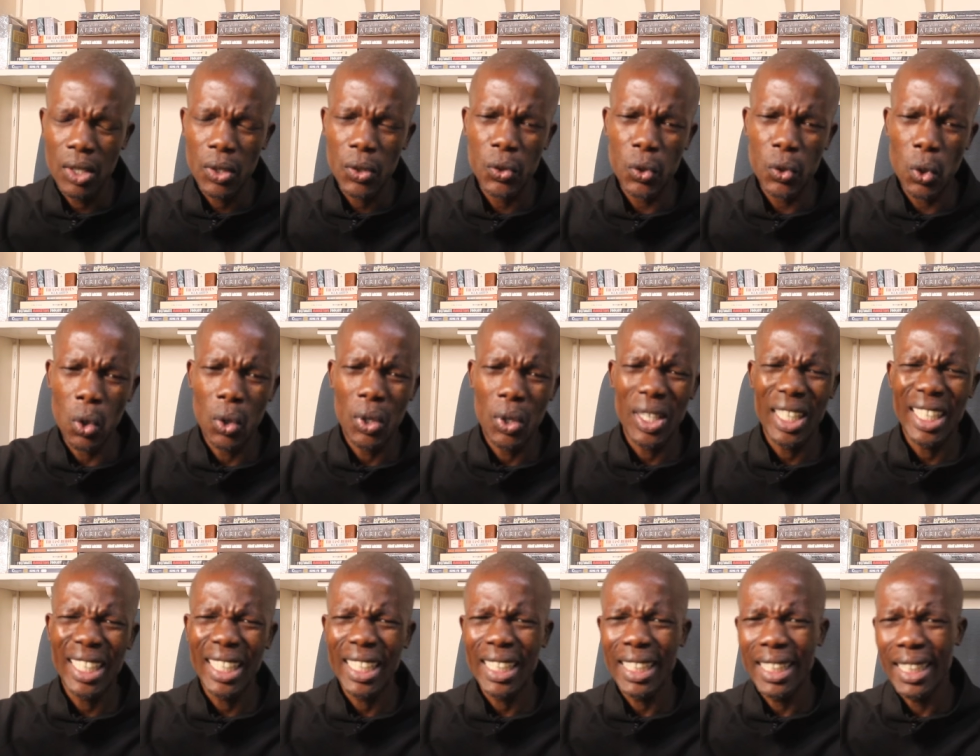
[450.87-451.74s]
So
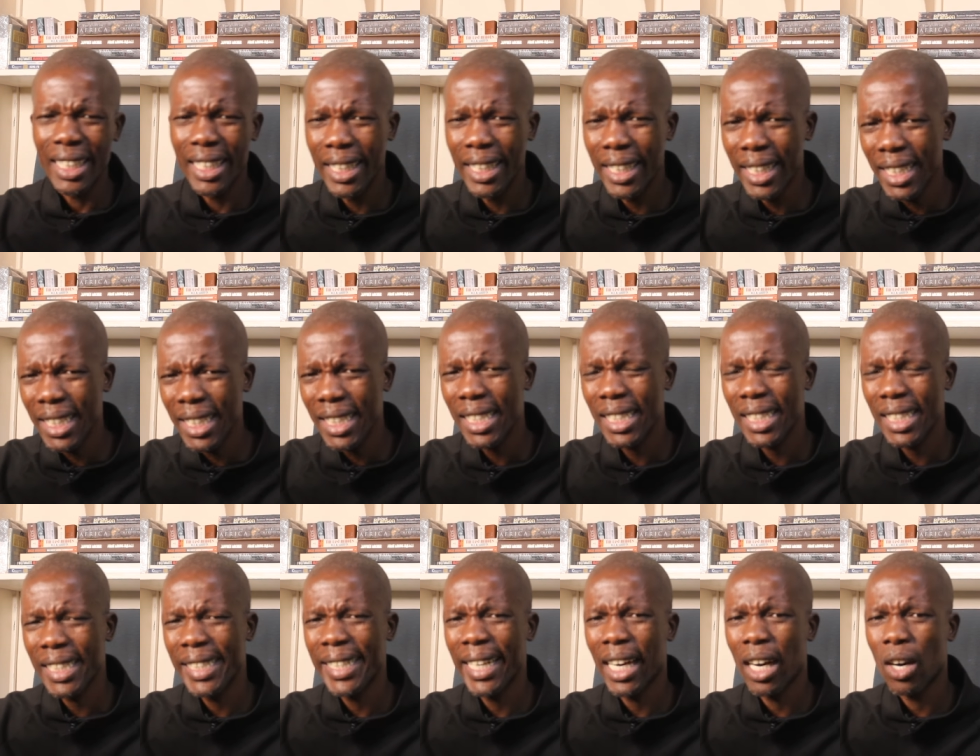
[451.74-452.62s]

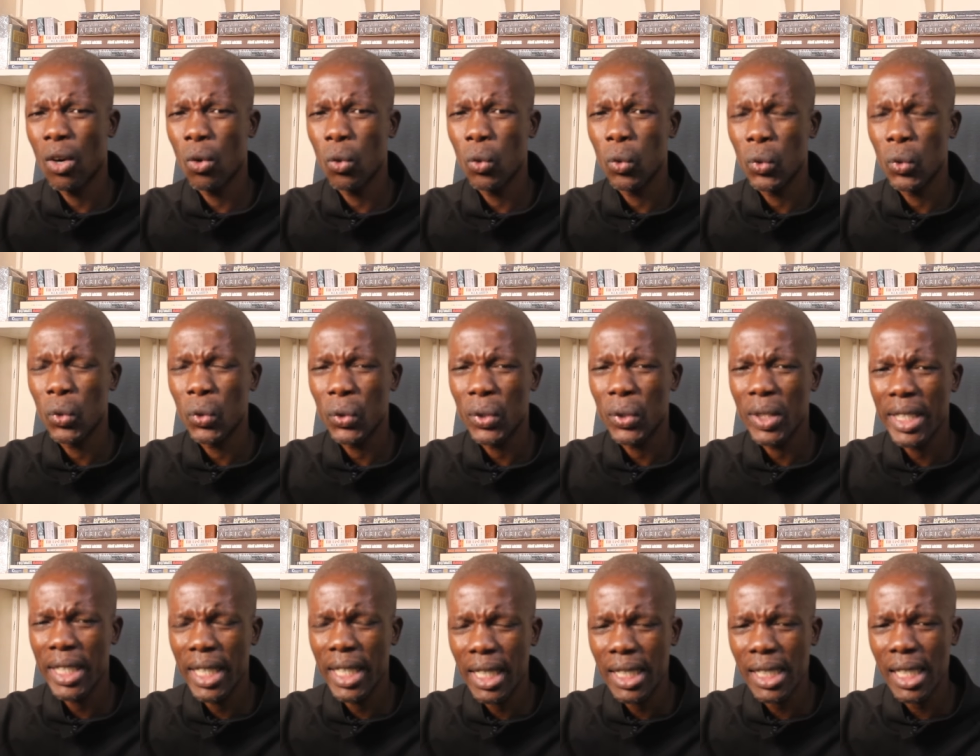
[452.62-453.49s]
this now
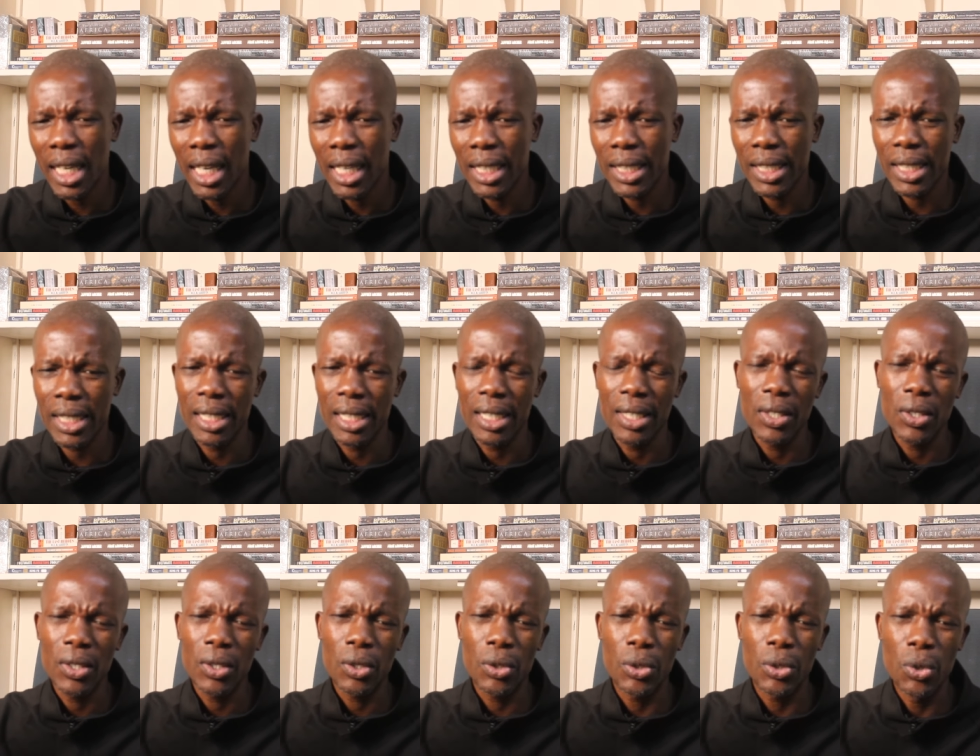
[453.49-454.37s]
takes us
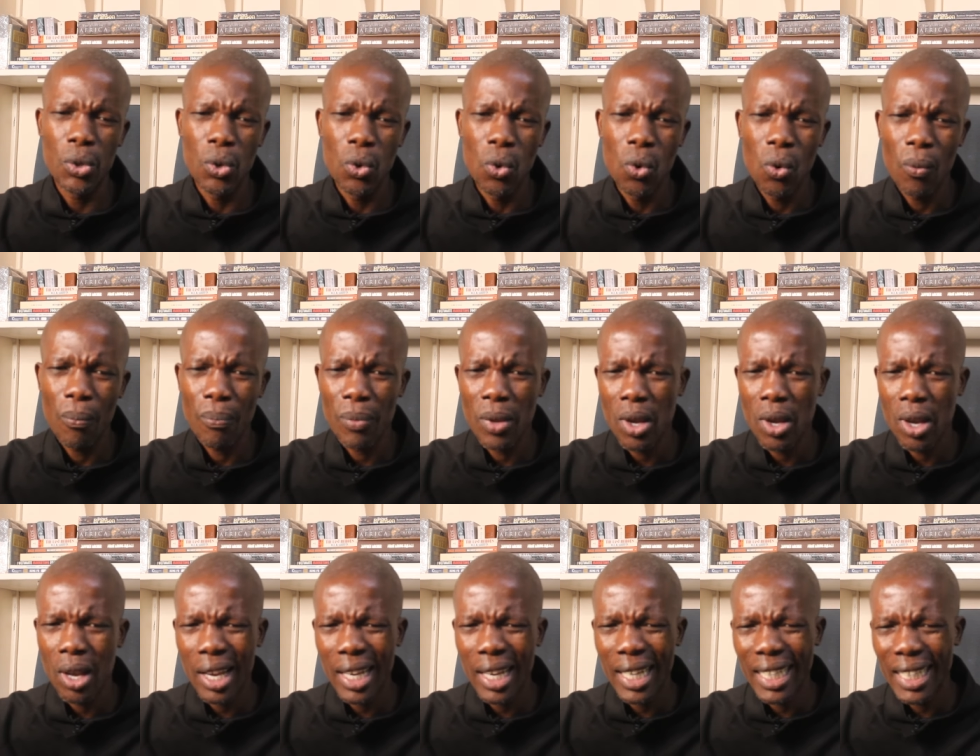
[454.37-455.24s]
to
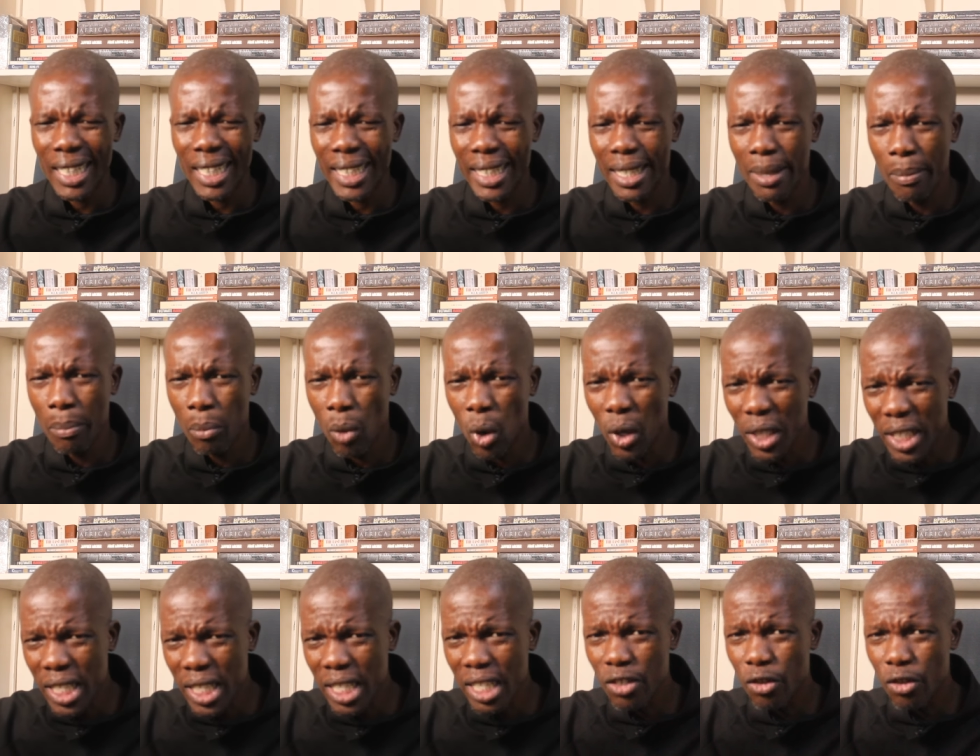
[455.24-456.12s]
the
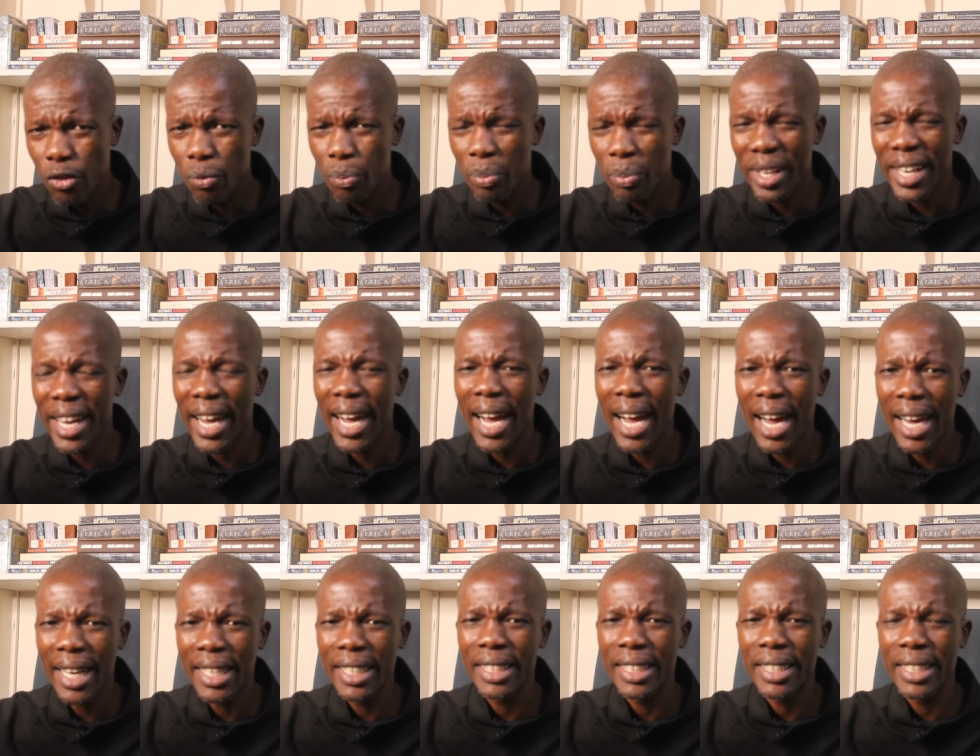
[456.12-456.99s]
motive
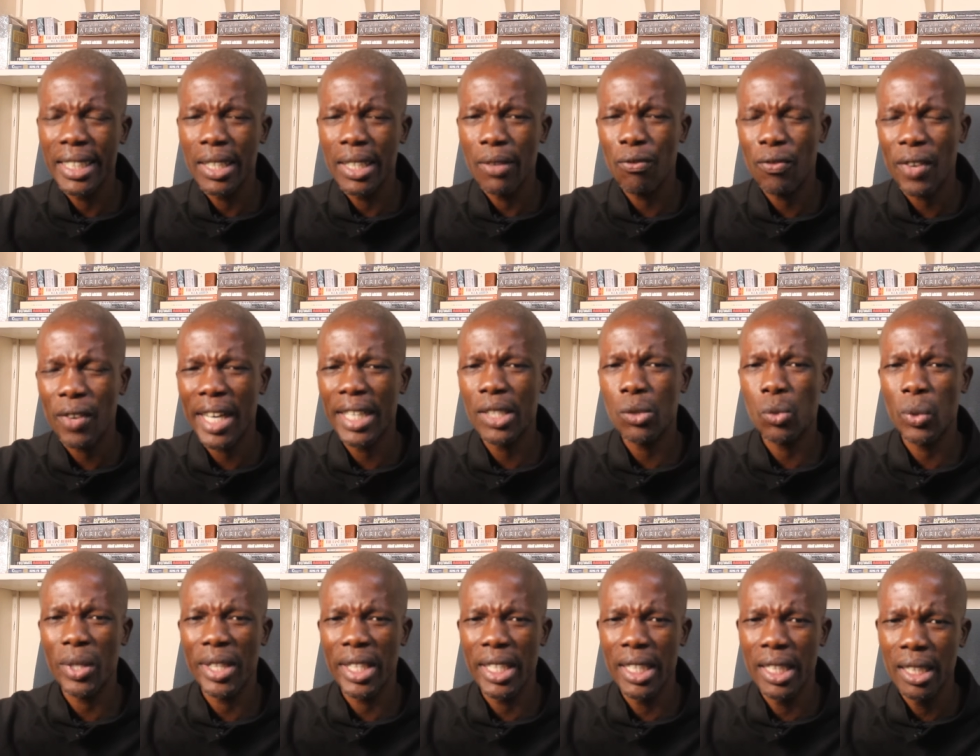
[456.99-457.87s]
behind the fights
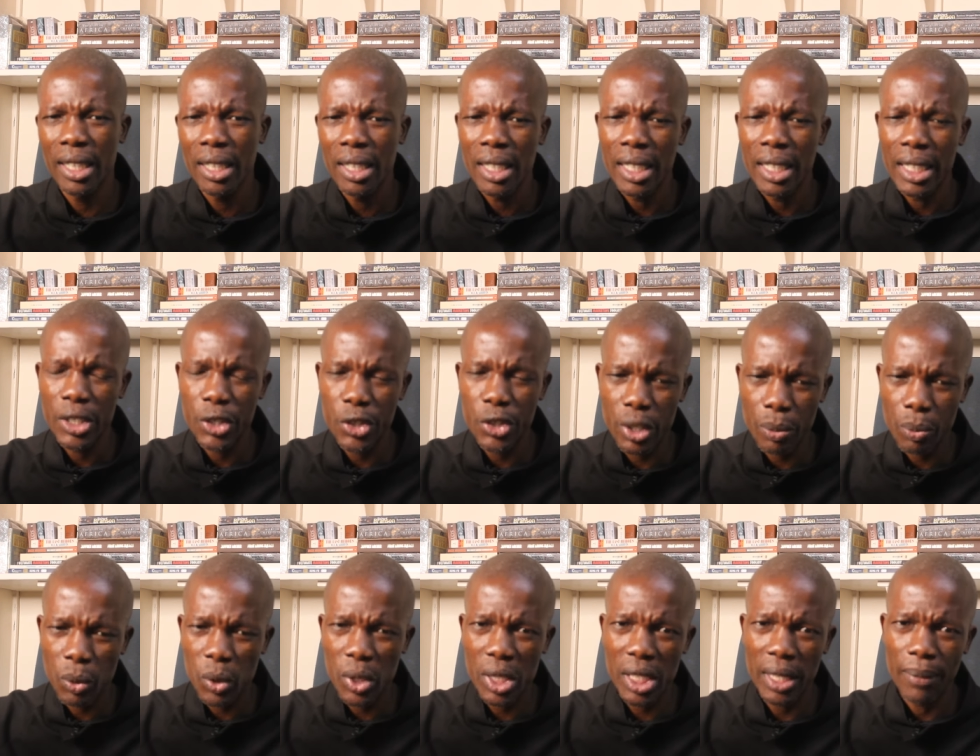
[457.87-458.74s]
within
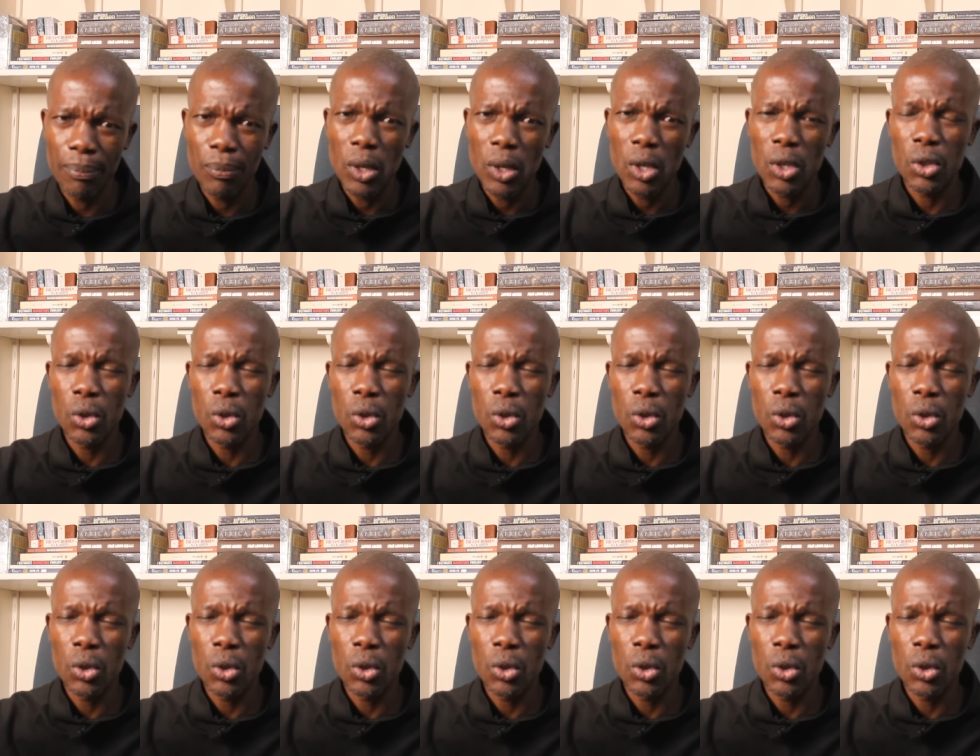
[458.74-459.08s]
Triple C.